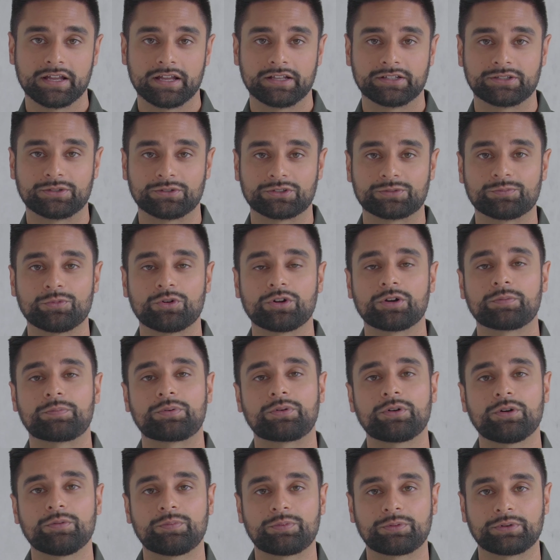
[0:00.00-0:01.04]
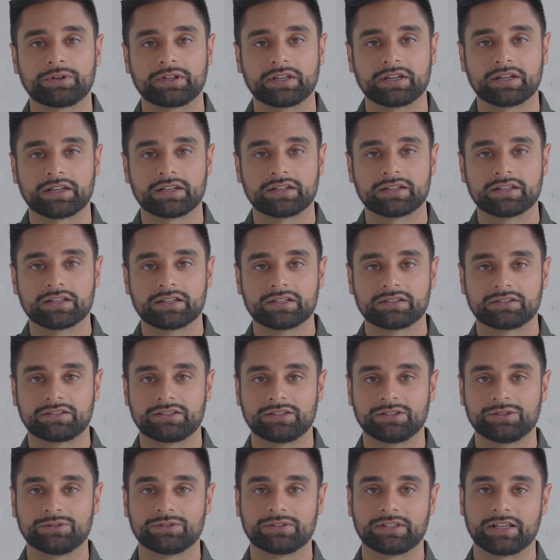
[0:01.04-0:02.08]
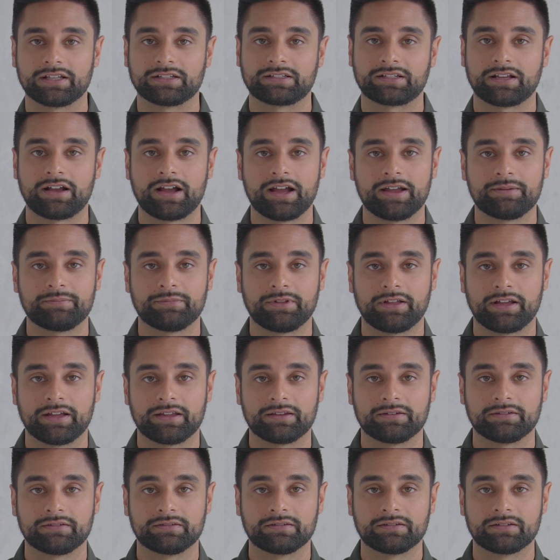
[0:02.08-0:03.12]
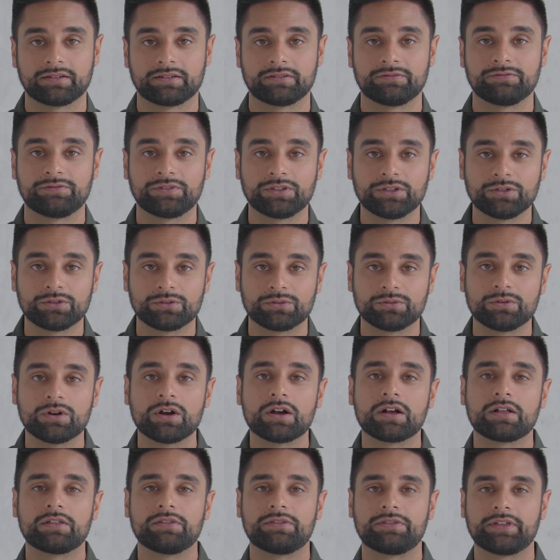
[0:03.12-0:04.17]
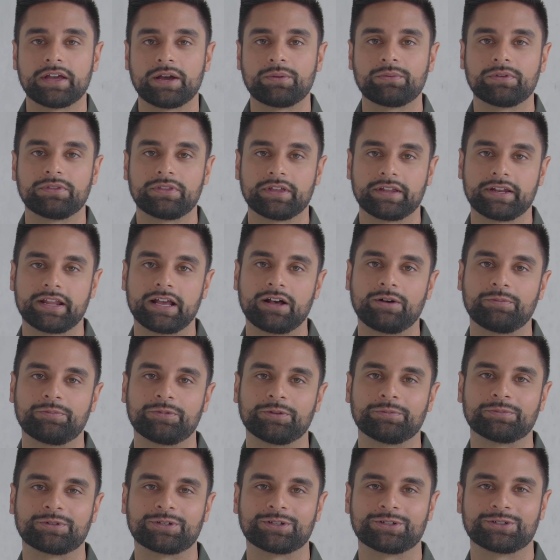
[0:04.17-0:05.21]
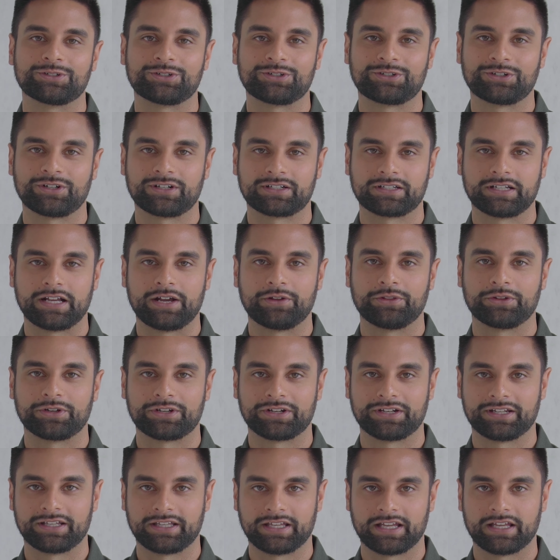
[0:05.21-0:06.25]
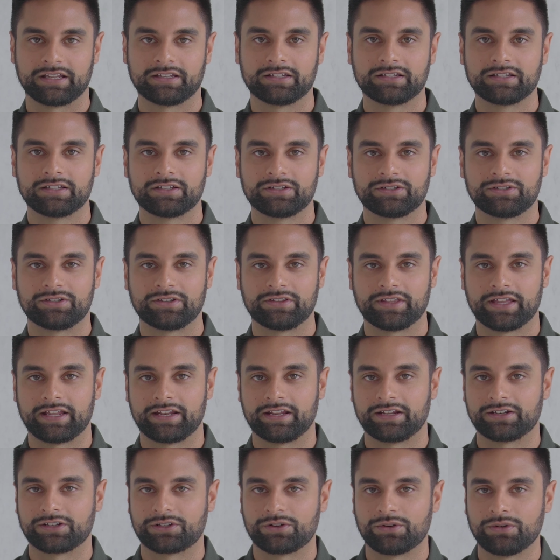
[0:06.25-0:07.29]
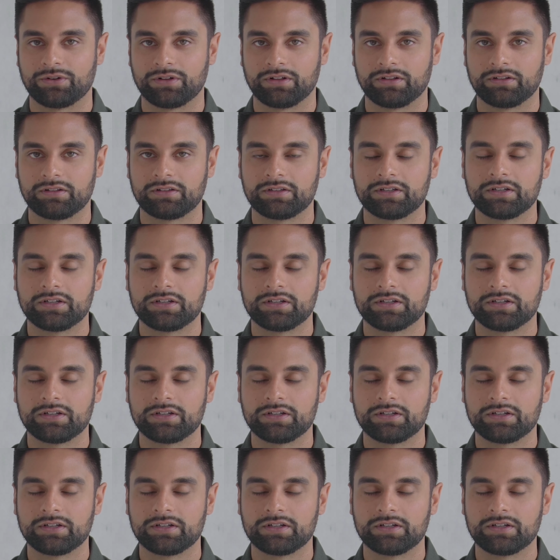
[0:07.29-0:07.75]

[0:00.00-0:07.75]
And so it's more appropriate to use a timeline view that would then help them construct how they're going to get to that end goal.